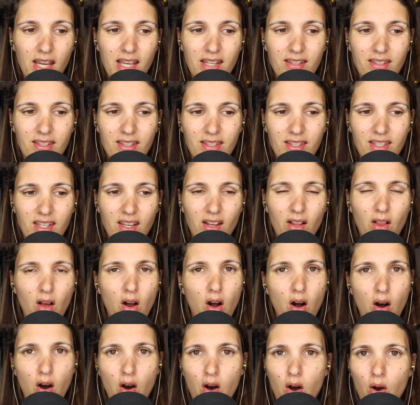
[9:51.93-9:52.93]
it's still
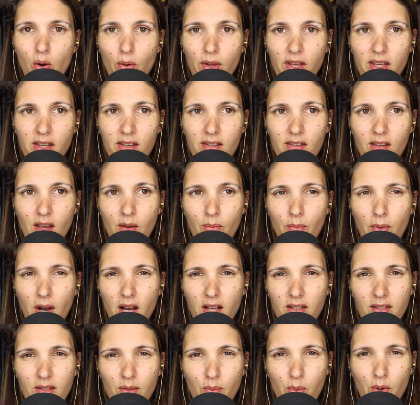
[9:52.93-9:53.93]
always a
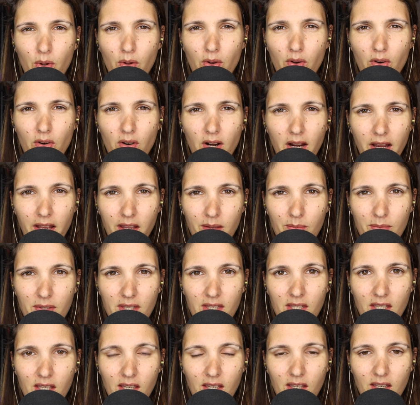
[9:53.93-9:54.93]
possible crime
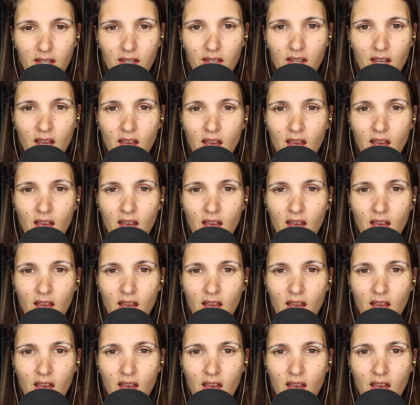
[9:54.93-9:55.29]
scene.